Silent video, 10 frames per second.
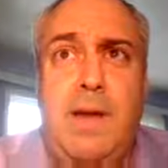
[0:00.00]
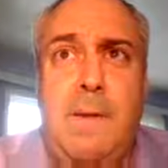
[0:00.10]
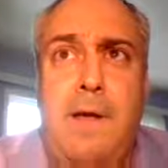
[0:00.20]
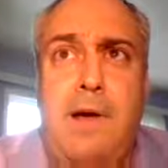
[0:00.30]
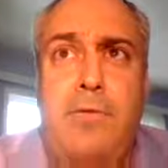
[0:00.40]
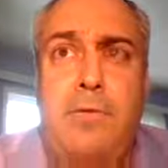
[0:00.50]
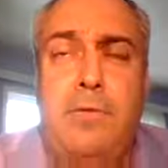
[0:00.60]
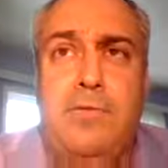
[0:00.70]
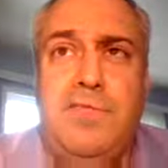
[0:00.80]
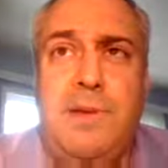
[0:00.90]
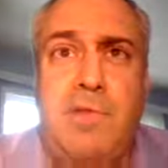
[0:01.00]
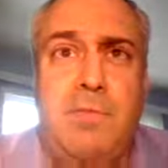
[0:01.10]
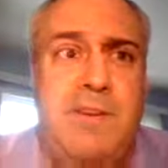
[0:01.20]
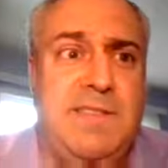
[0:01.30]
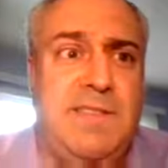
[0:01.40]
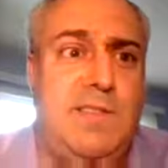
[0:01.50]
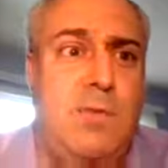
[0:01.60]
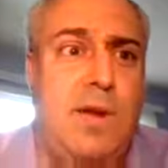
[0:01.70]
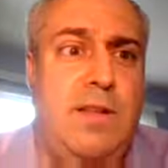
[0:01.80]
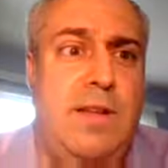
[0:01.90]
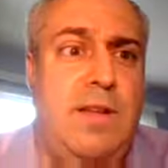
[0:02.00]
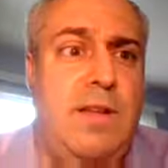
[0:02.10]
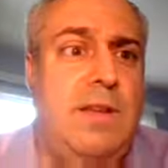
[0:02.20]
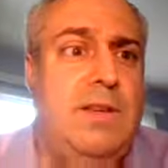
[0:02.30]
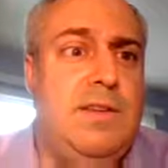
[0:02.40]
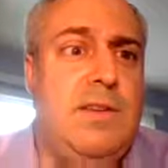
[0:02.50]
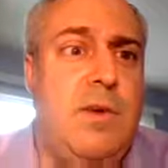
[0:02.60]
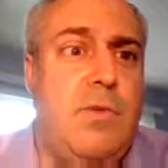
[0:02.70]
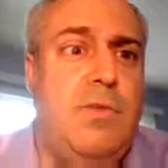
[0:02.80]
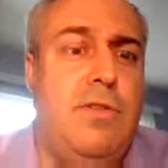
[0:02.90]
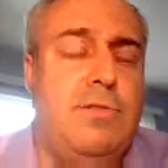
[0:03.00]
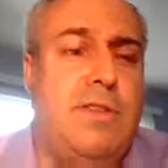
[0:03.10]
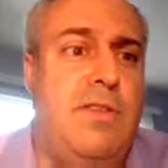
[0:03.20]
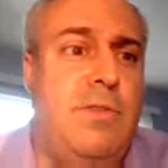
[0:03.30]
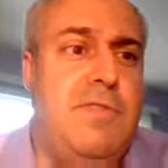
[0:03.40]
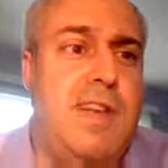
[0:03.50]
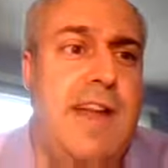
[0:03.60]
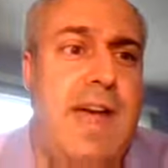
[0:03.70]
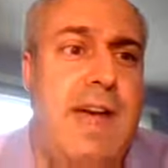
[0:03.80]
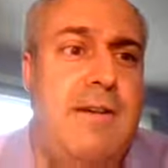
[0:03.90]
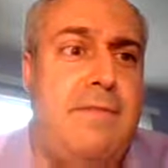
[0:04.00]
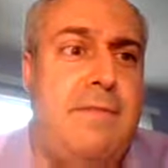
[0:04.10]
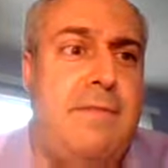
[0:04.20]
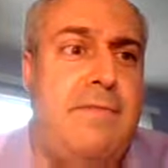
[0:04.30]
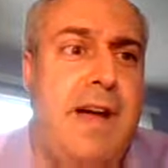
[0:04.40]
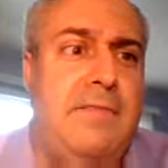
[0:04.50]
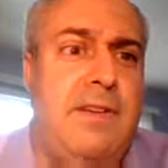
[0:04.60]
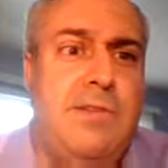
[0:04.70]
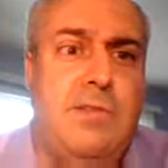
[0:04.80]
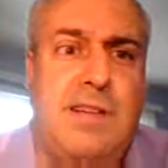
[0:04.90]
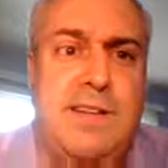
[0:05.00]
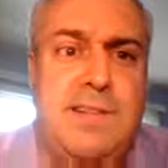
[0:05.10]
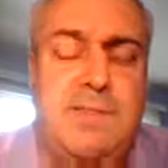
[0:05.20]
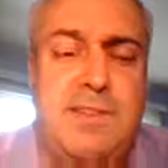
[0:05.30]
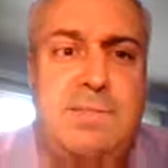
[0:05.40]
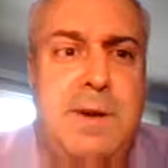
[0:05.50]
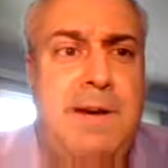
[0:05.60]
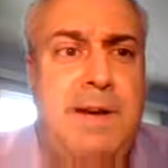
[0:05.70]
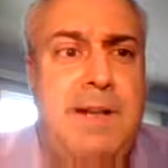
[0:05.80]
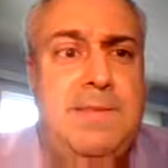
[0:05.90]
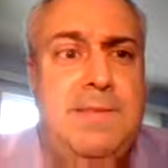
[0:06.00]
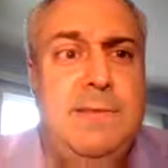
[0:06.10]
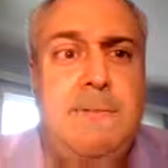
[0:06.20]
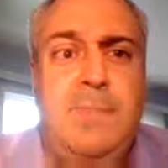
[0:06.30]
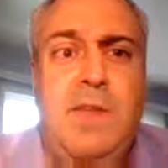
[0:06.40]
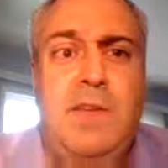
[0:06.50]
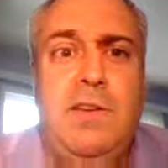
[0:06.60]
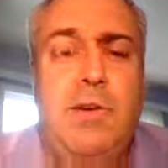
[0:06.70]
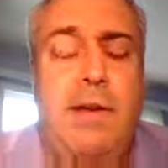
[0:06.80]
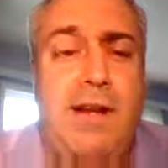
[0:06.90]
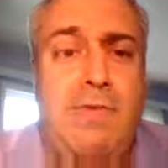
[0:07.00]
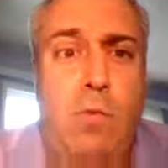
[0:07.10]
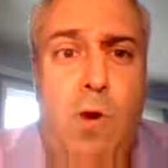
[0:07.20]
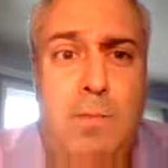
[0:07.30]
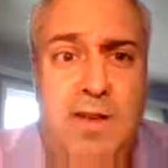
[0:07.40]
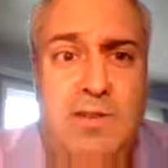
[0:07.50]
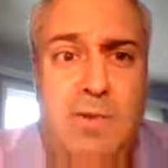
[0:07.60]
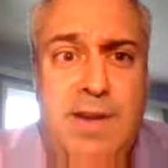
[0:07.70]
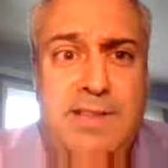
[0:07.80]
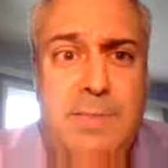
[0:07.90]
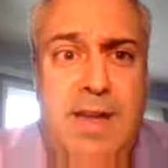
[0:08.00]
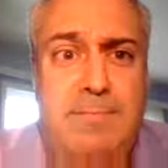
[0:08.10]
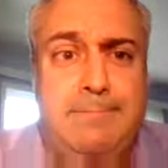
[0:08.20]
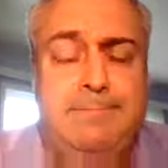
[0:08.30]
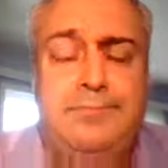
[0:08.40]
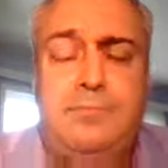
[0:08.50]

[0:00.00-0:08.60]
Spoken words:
I'll go through some of the basics quickly. So those of you that have 5 years or less of experience, you're going to have a one-page resume.